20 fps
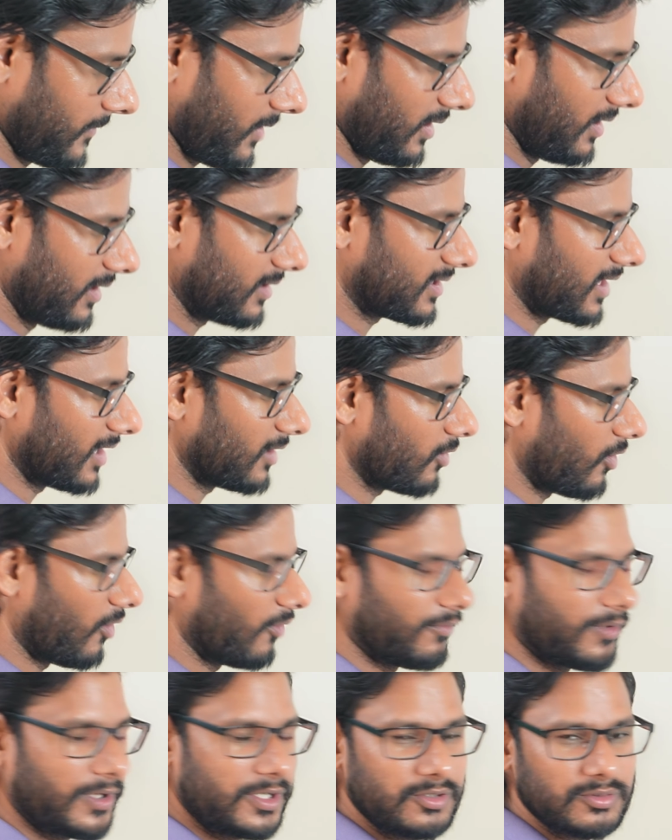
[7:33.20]
It can
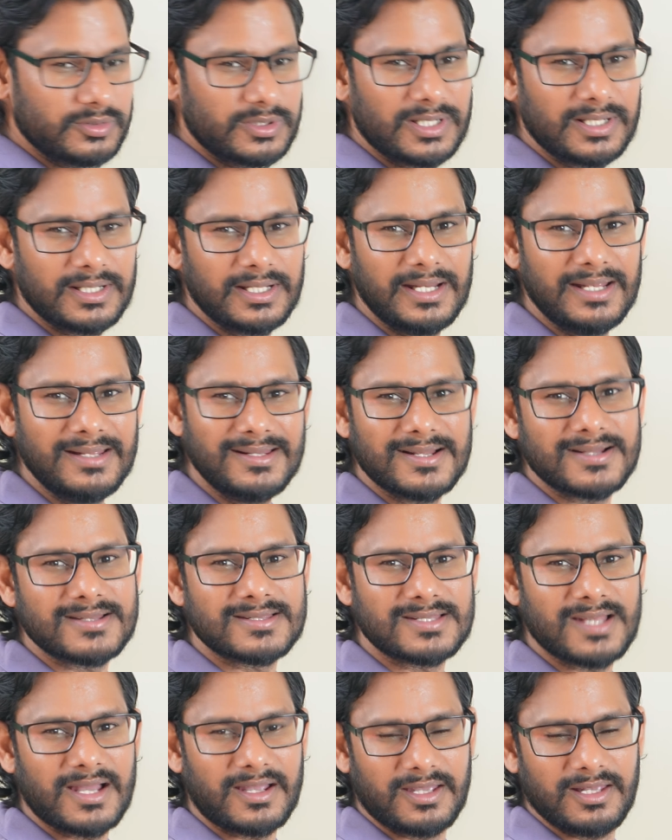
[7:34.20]
offer you the inner
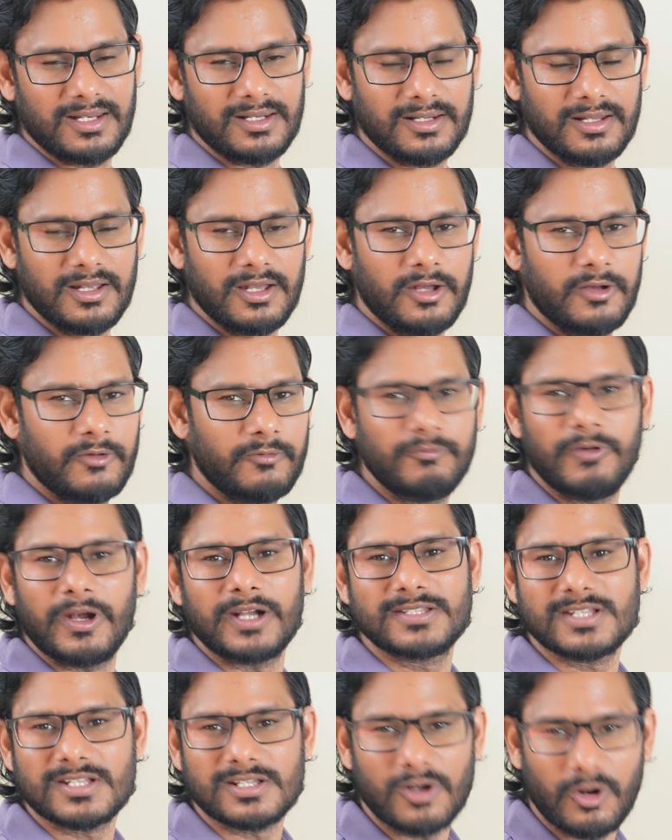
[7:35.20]
circle, where
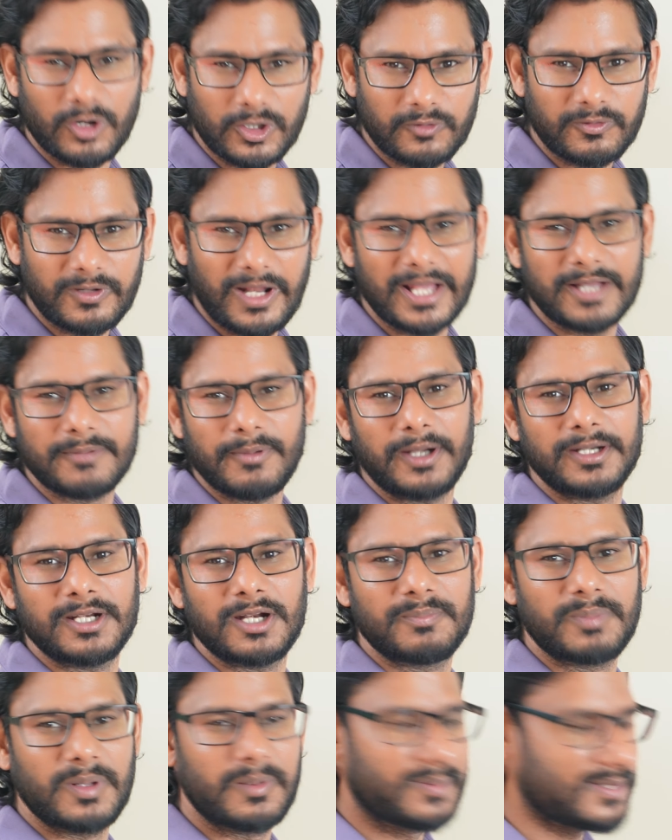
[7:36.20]
there's a lot of
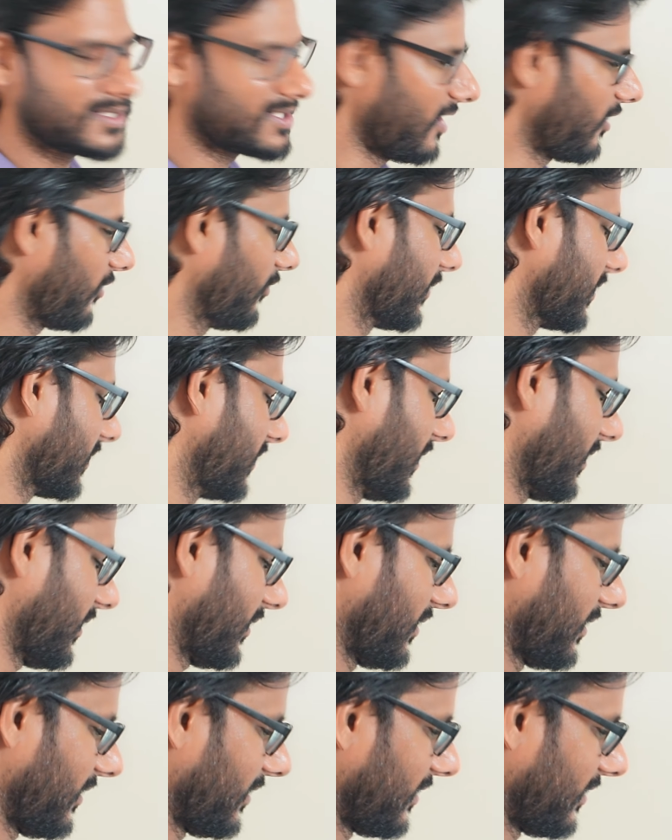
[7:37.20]
like-minded people are over there.